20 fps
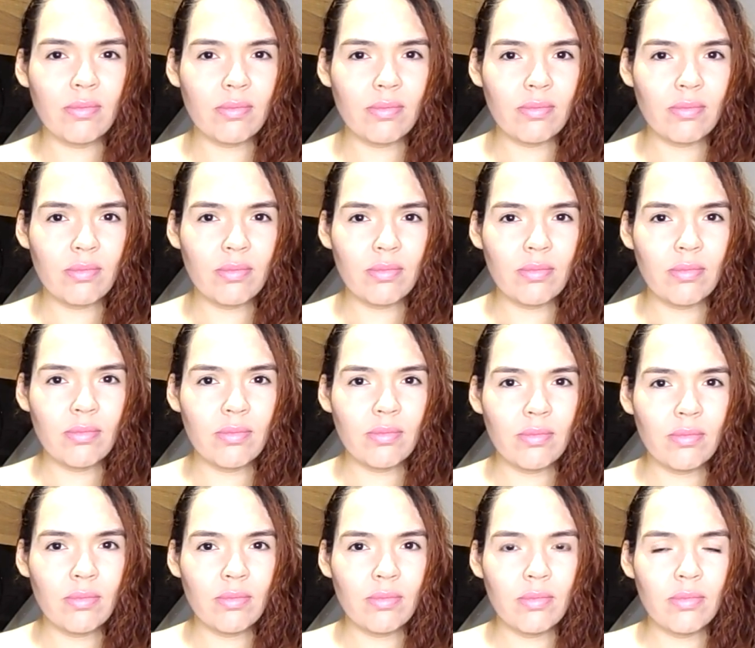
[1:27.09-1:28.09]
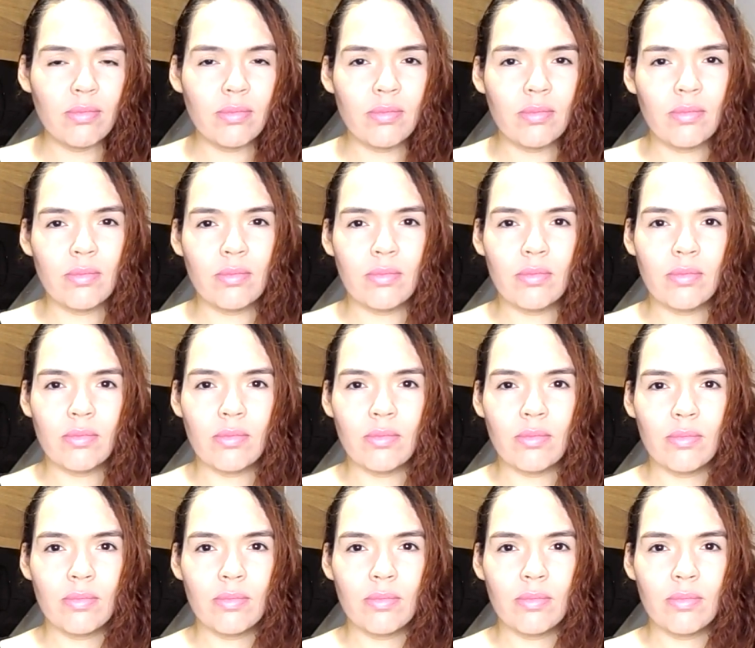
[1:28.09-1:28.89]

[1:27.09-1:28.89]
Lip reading: (no one is talking)